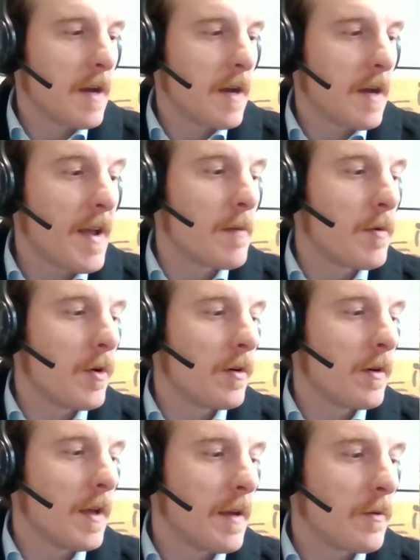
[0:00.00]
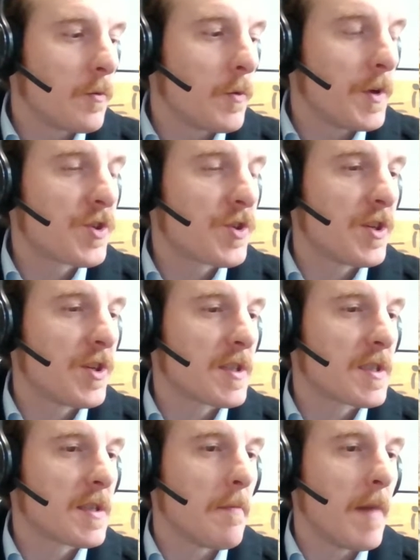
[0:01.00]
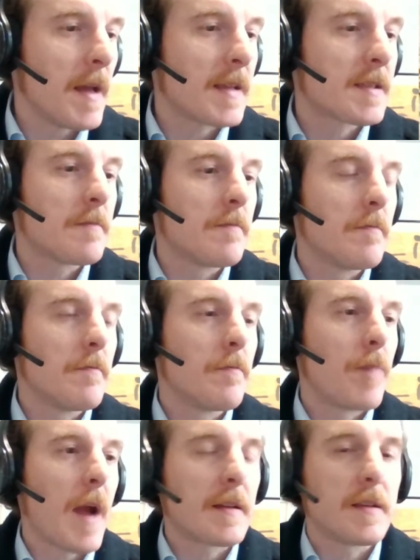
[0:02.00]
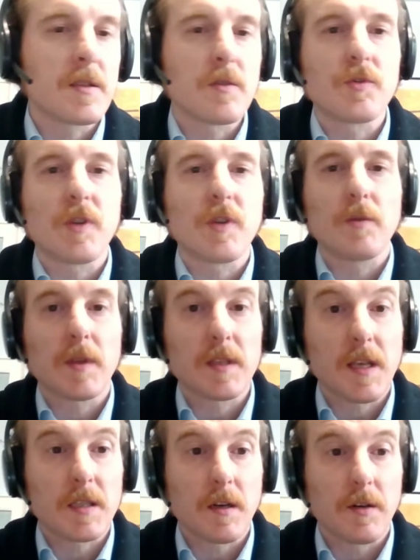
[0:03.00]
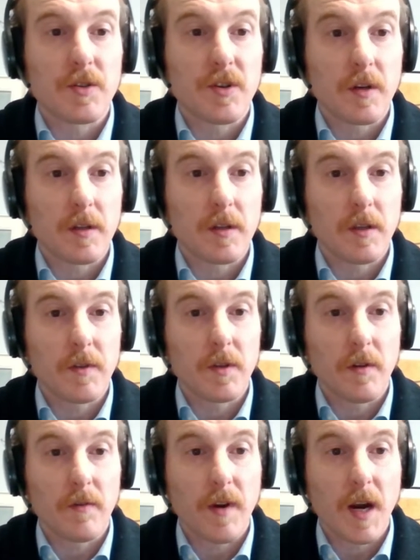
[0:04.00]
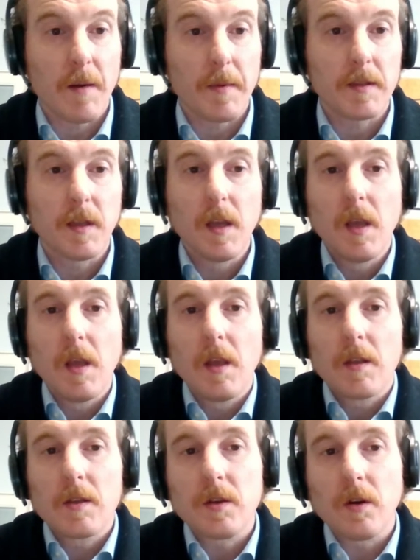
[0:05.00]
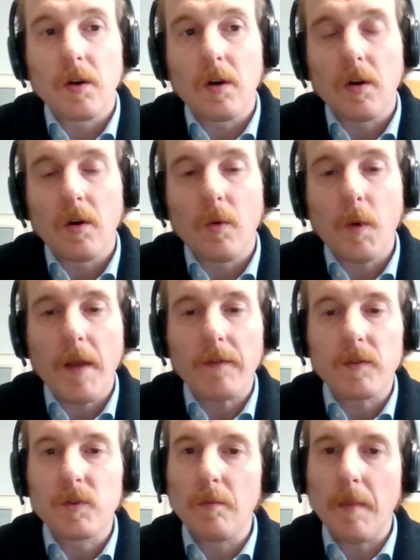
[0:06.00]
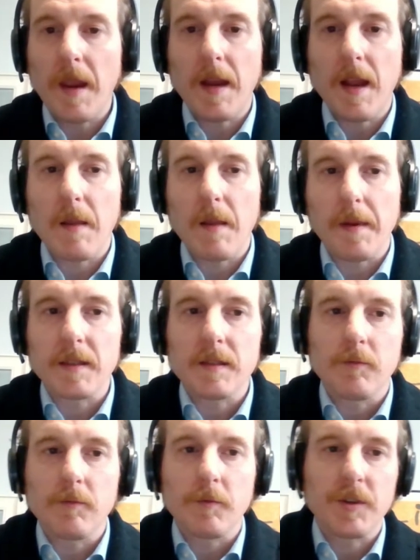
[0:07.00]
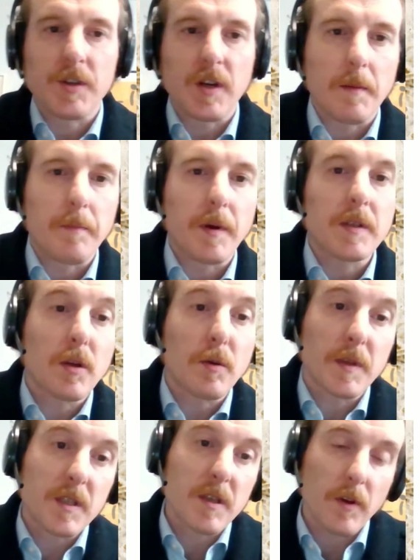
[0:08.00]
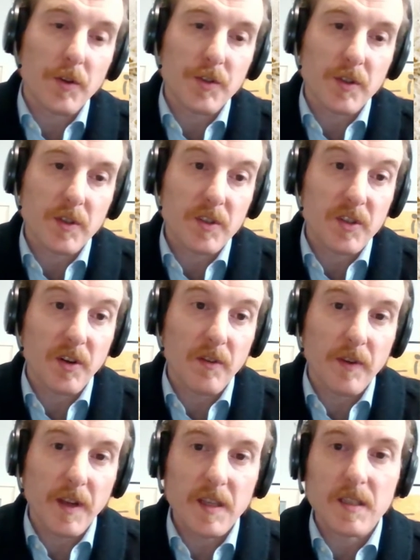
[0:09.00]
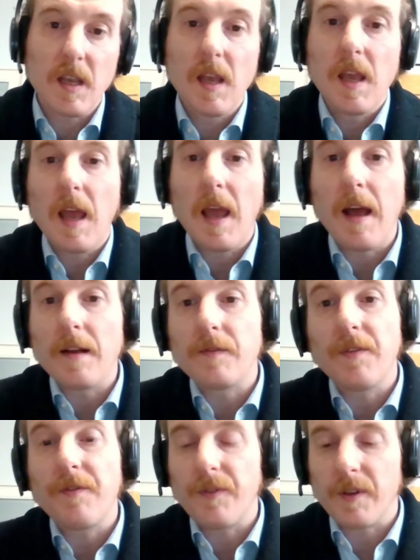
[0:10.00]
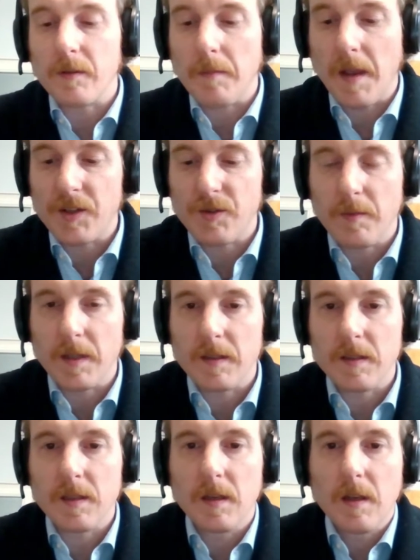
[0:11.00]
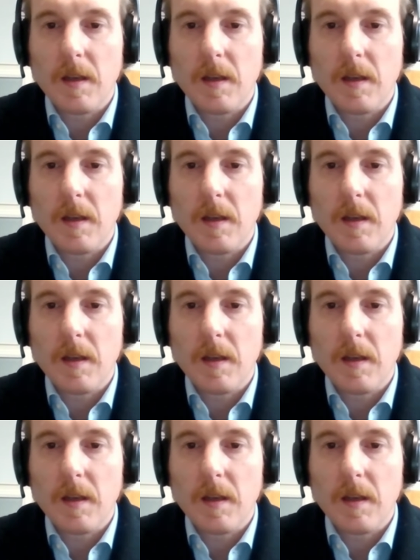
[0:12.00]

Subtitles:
available and which is the best practice to try to assess our regenerative indoor environment. So we have two main elements, which are the post-occupancy evaluation surveys and the field measurements.